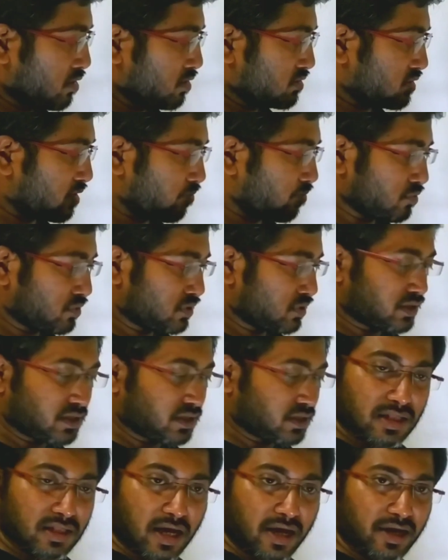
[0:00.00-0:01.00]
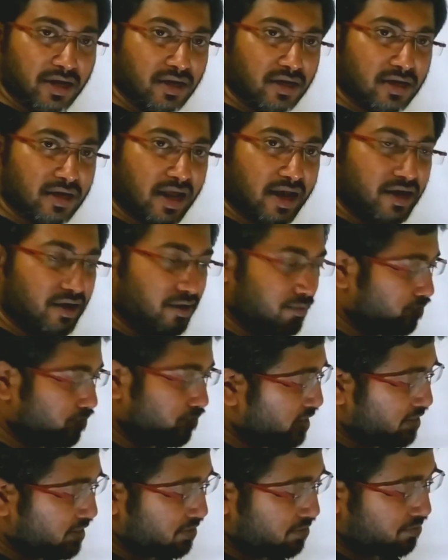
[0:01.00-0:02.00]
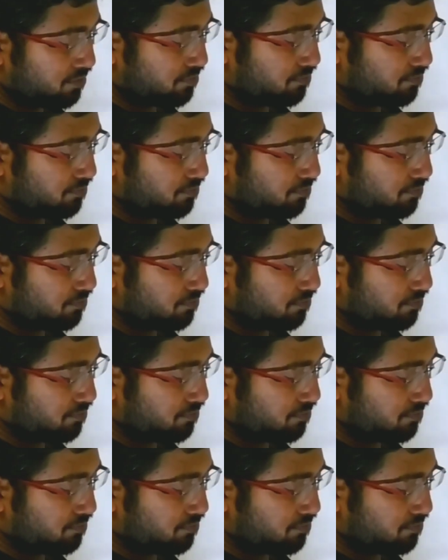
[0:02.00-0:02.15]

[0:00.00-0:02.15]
Suppose this is the inclined plane.